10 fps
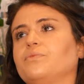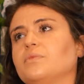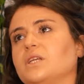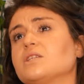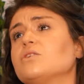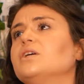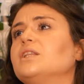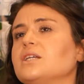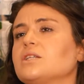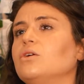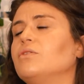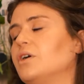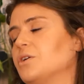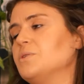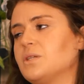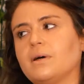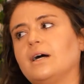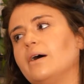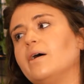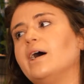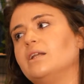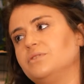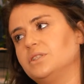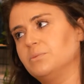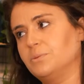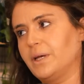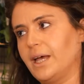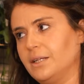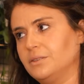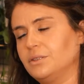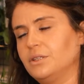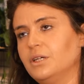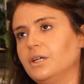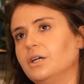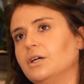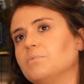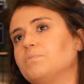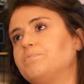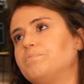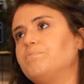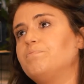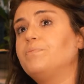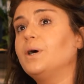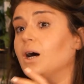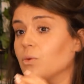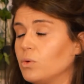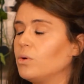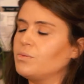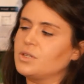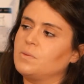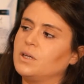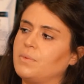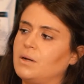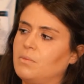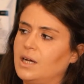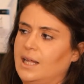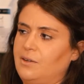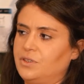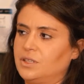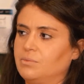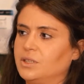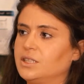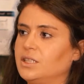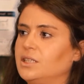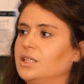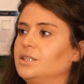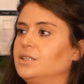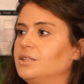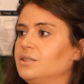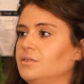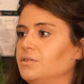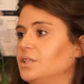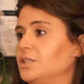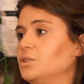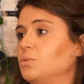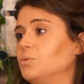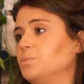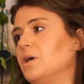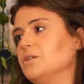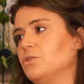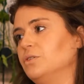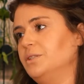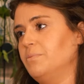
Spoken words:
there's a lot of arguments about how Alevism began, but I will only speak about my Alevism because this is what was passed on to me.